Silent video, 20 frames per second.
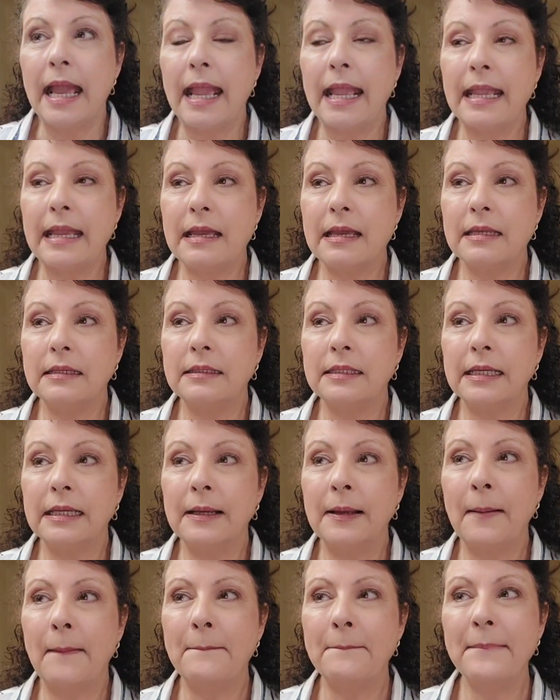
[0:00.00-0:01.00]
And
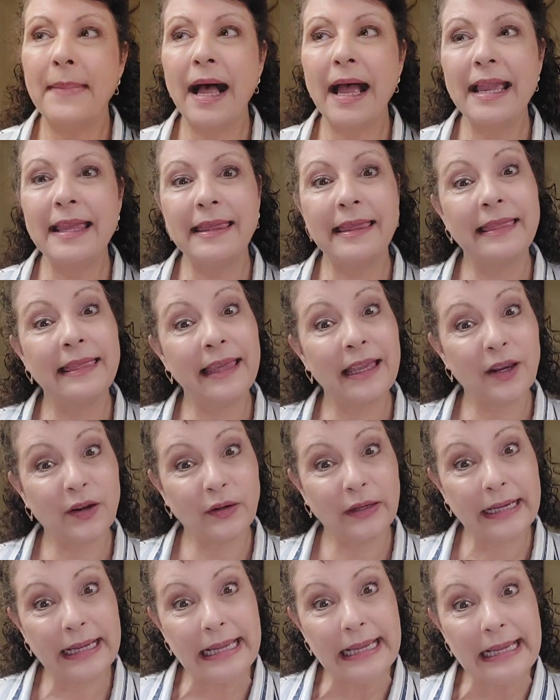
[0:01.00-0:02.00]
my
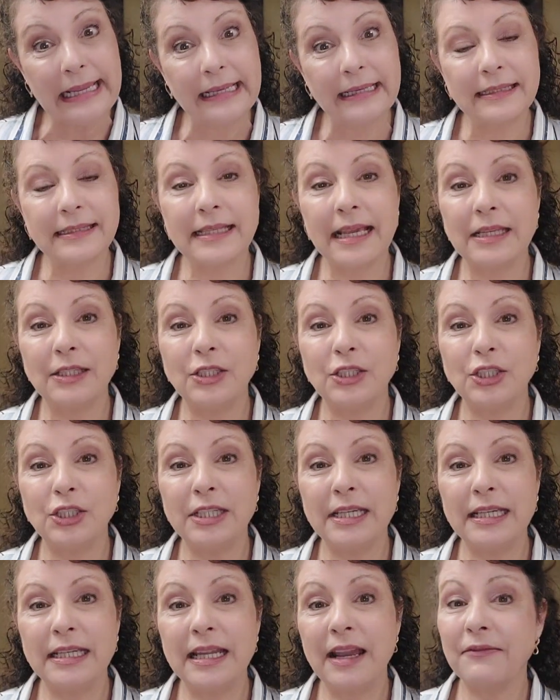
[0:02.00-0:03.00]
theory is that
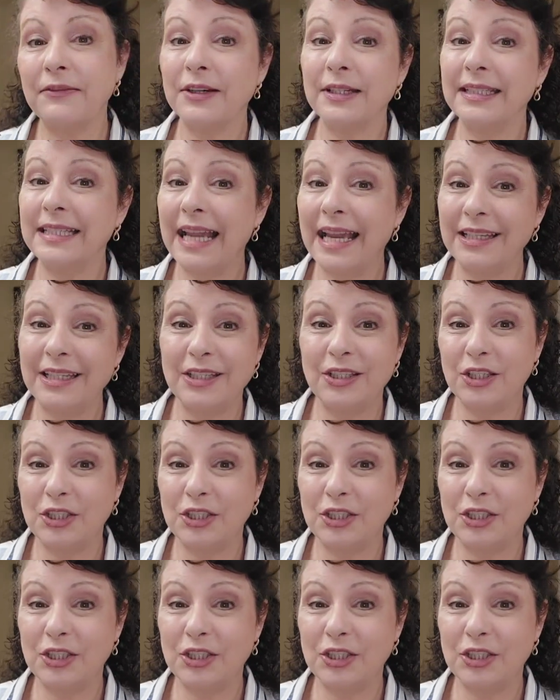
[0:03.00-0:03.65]
she never intended